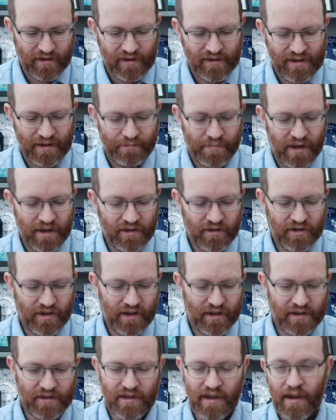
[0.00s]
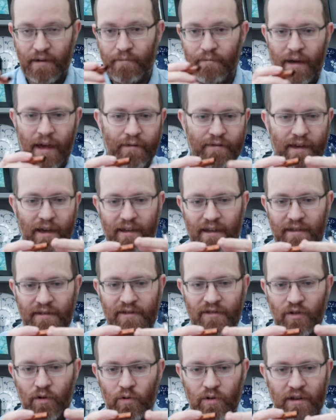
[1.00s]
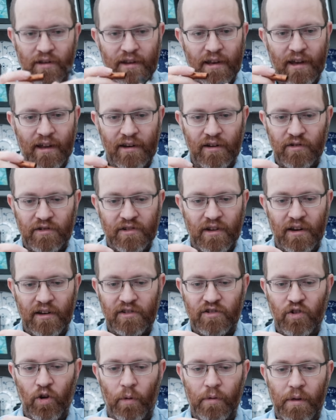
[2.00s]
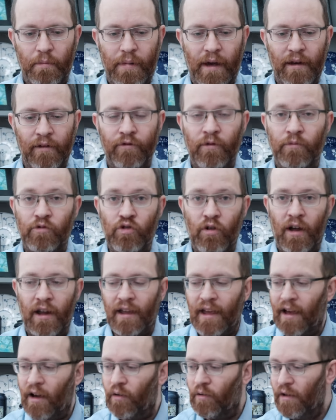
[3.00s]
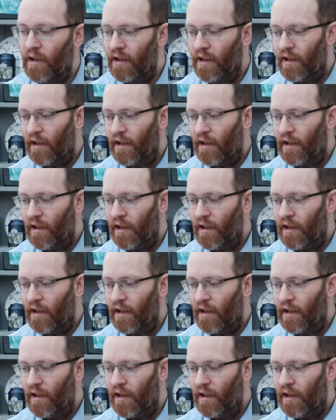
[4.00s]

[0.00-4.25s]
you simply just um, have that installed in there and it's going to stop the pen from drying out.